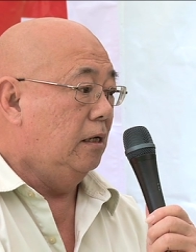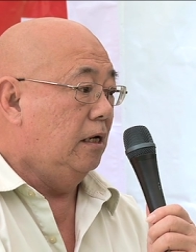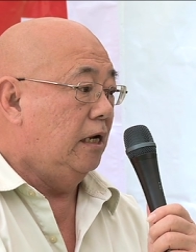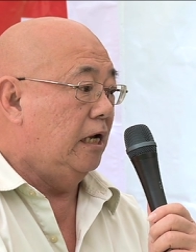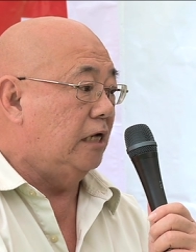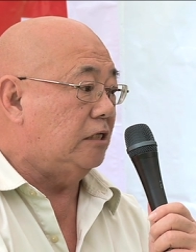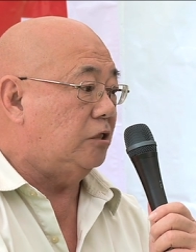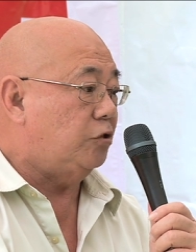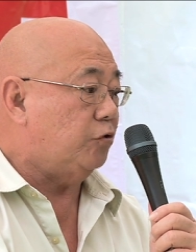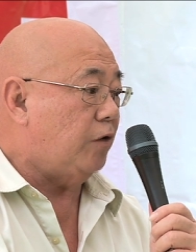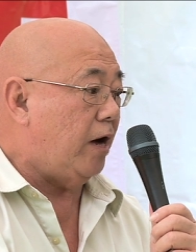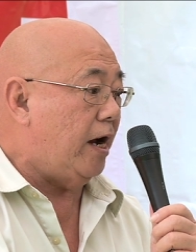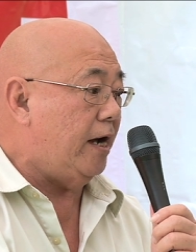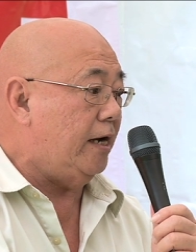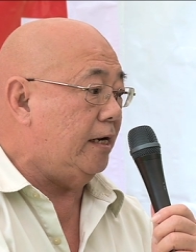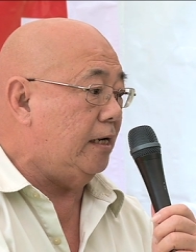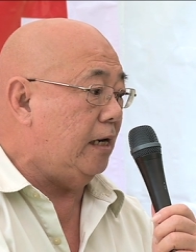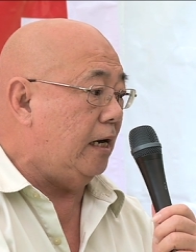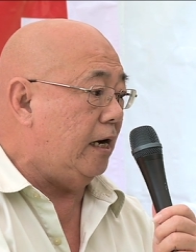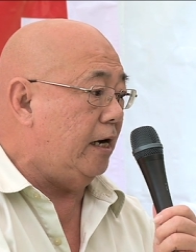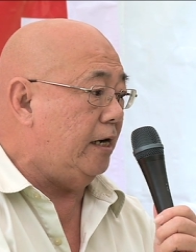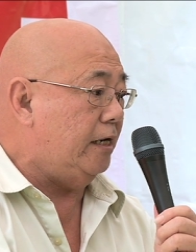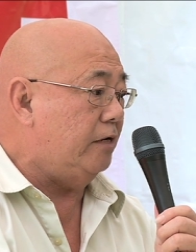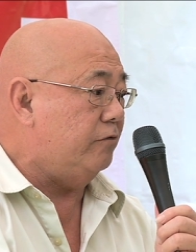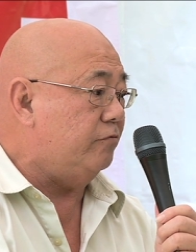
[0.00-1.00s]
His right,
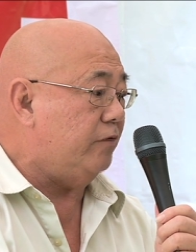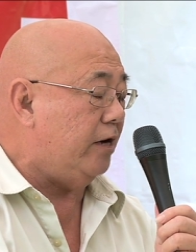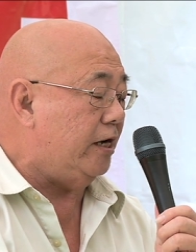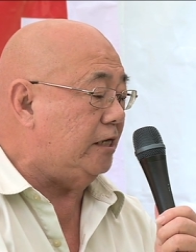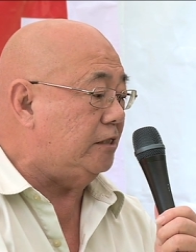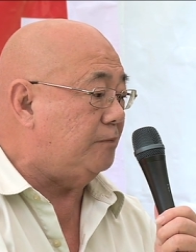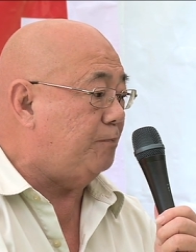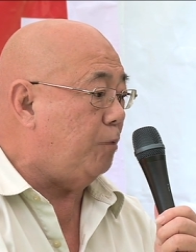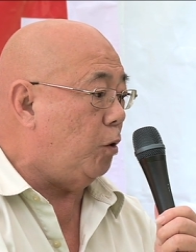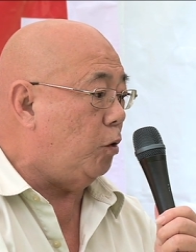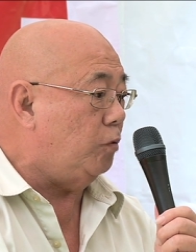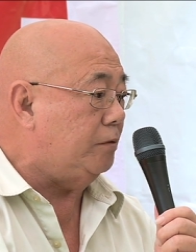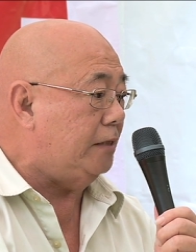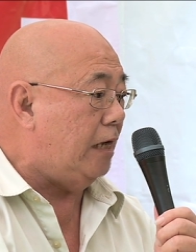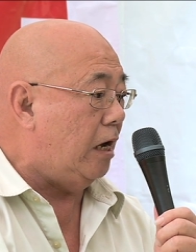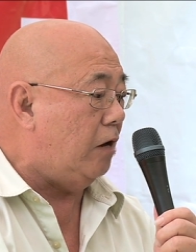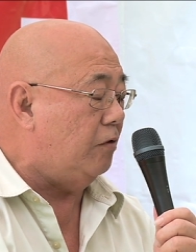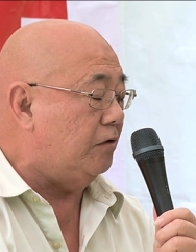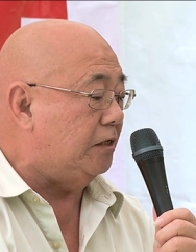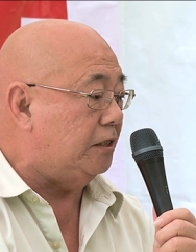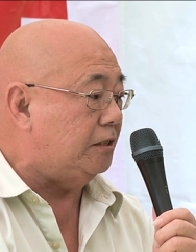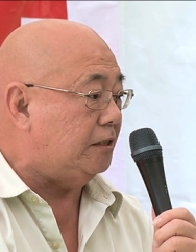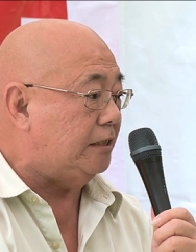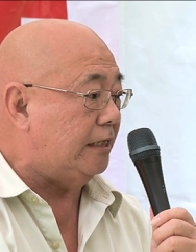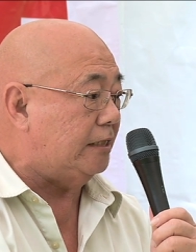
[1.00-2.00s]
iron rice bowl
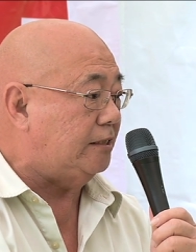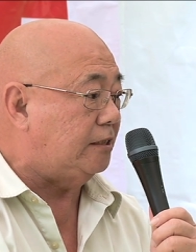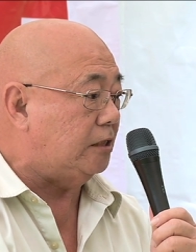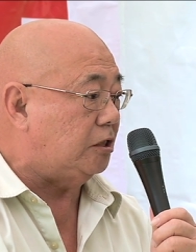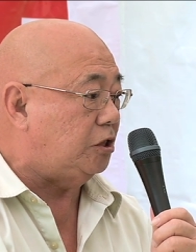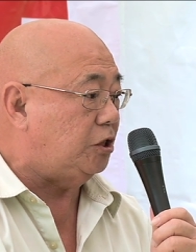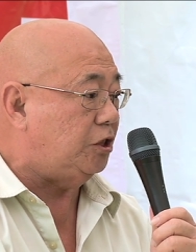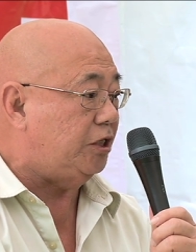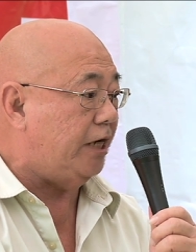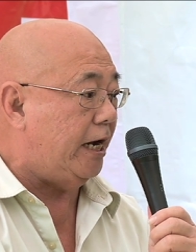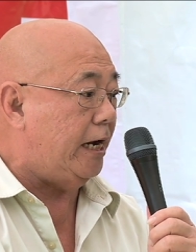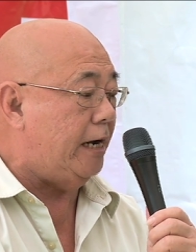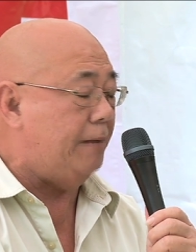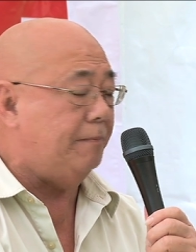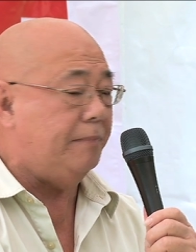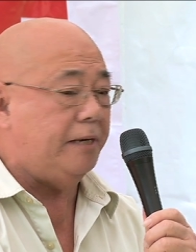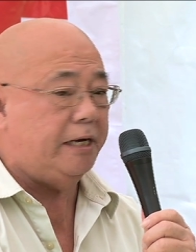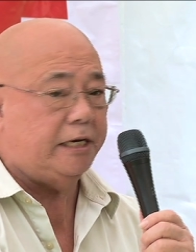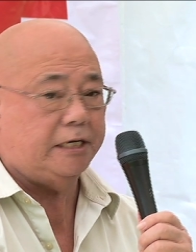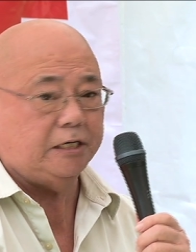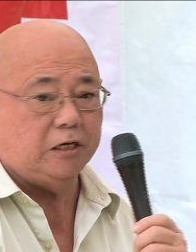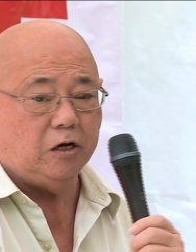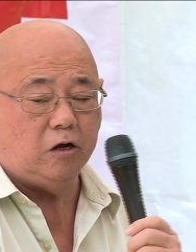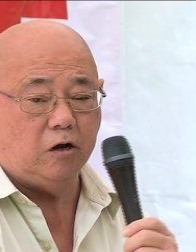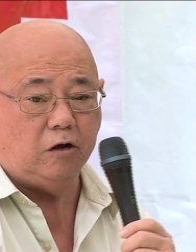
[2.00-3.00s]
now is as a
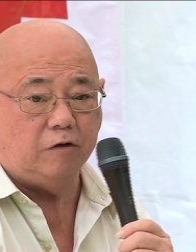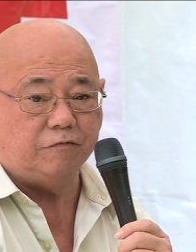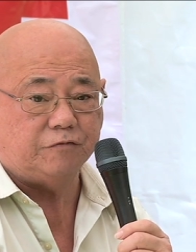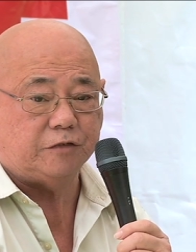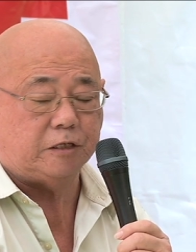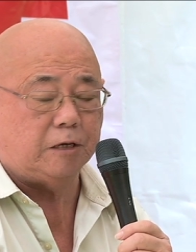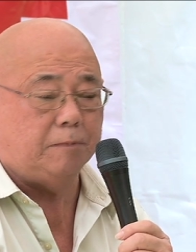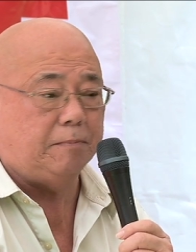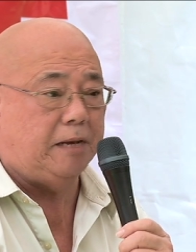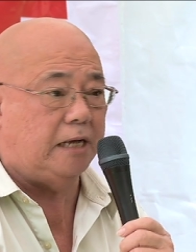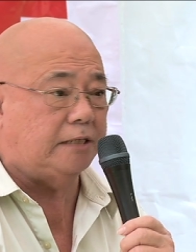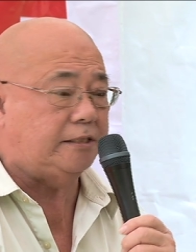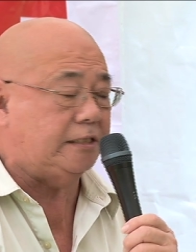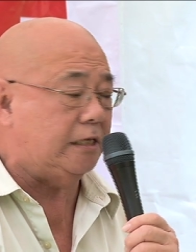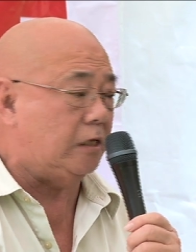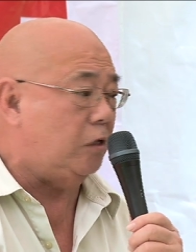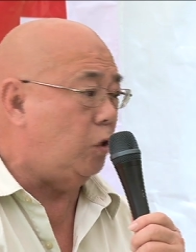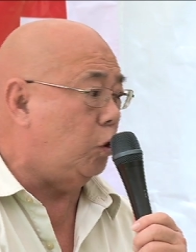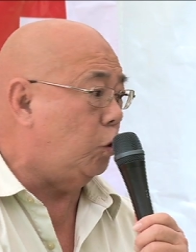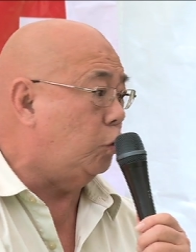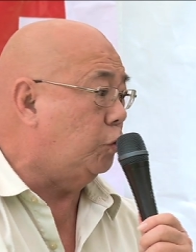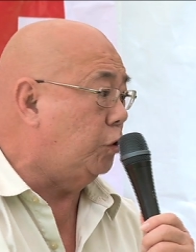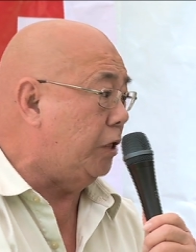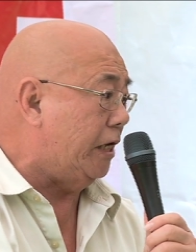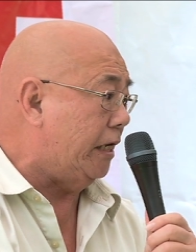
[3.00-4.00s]
chairman of Temasek
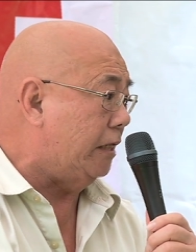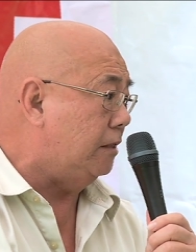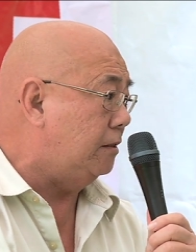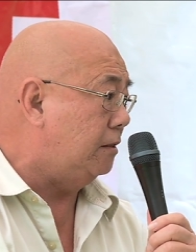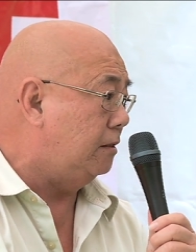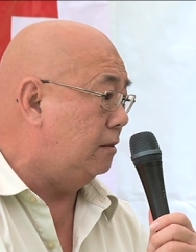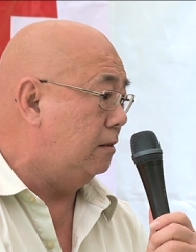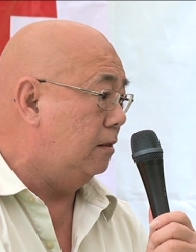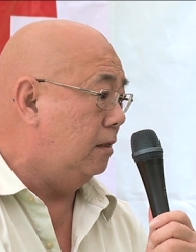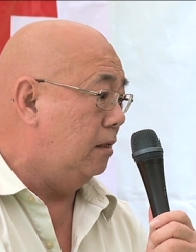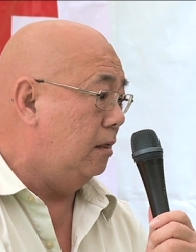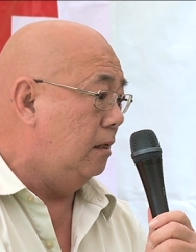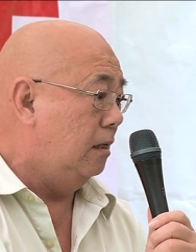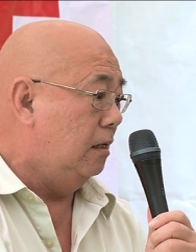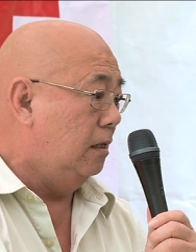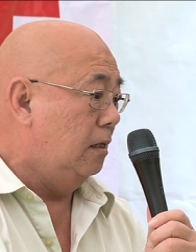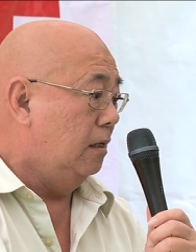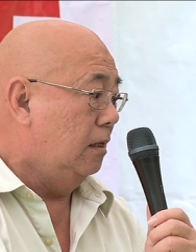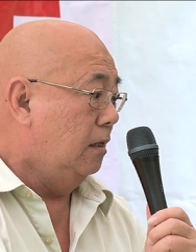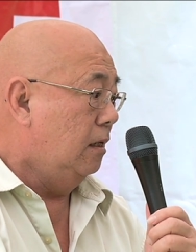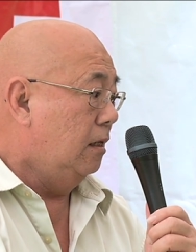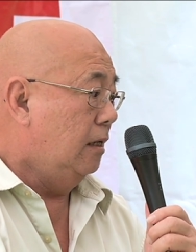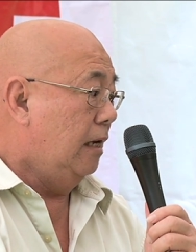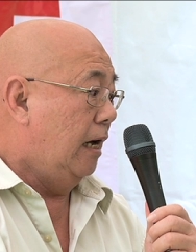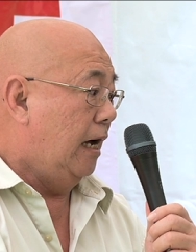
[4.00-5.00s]
Holdings.
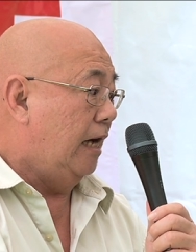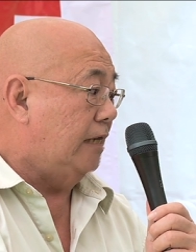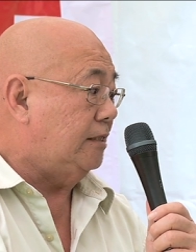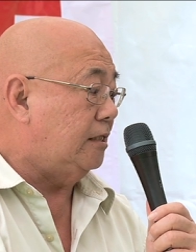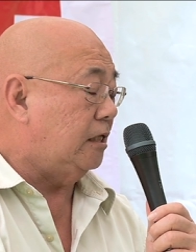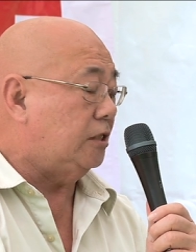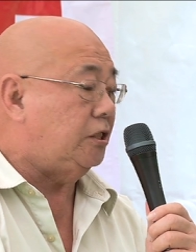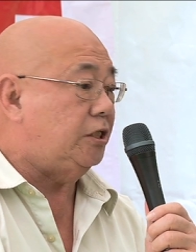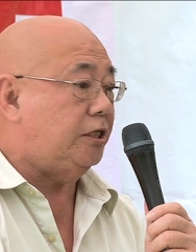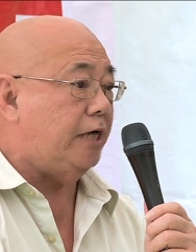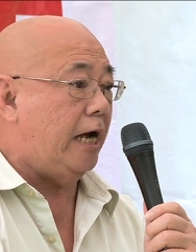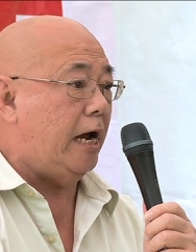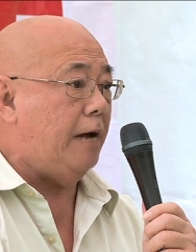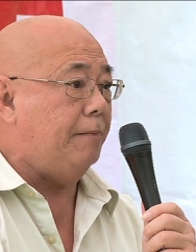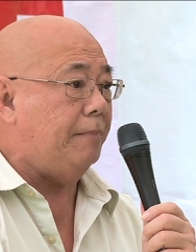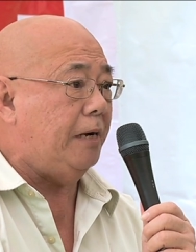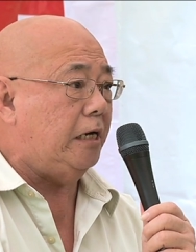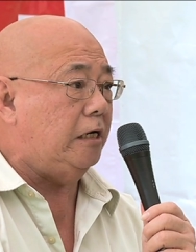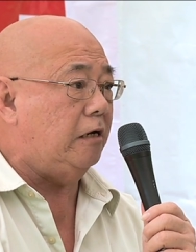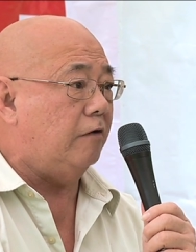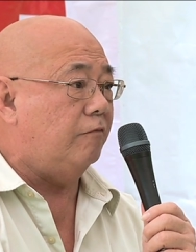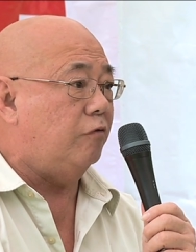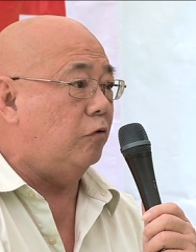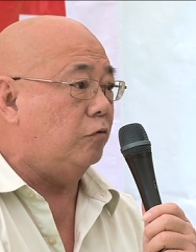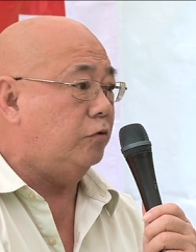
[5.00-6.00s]
As a
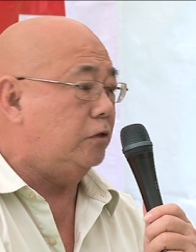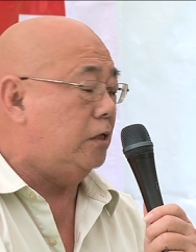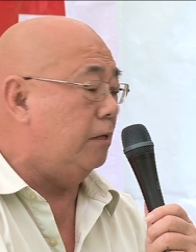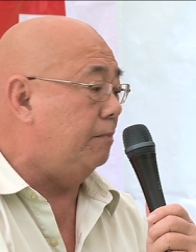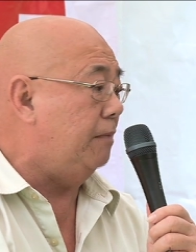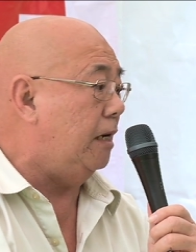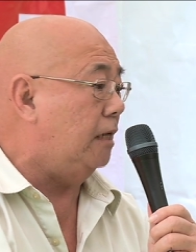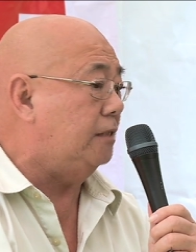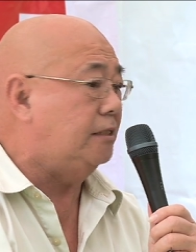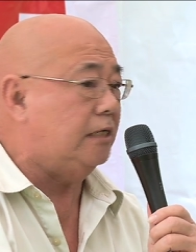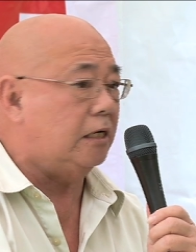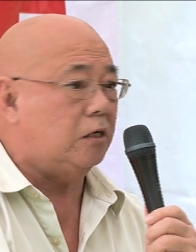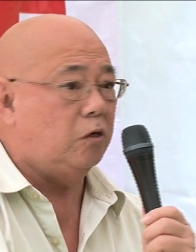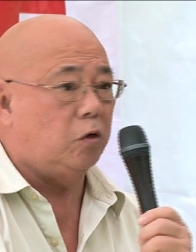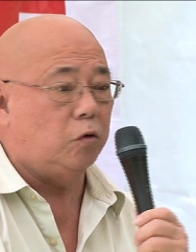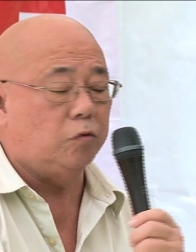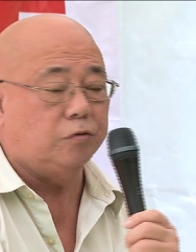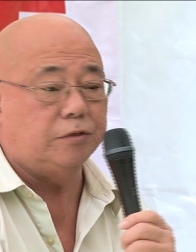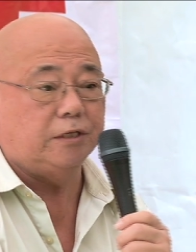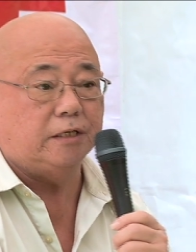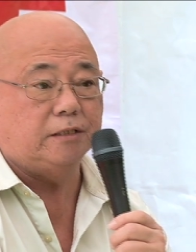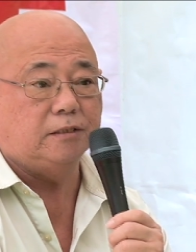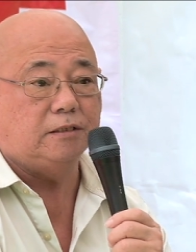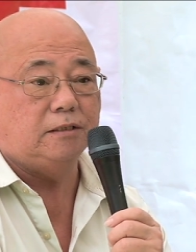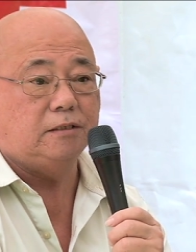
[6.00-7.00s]
chairman of Temasek
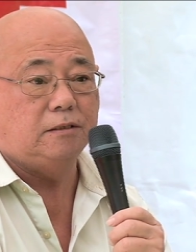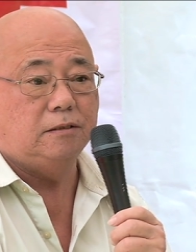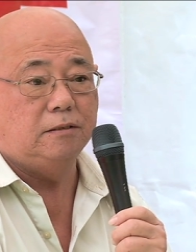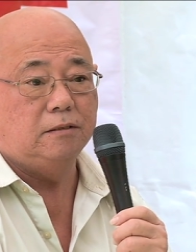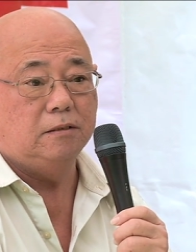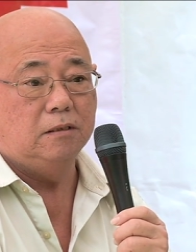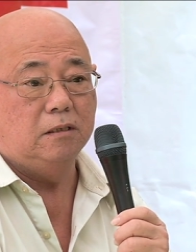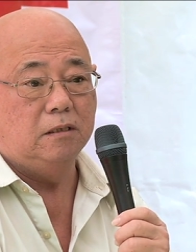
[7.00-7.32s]
Holdings,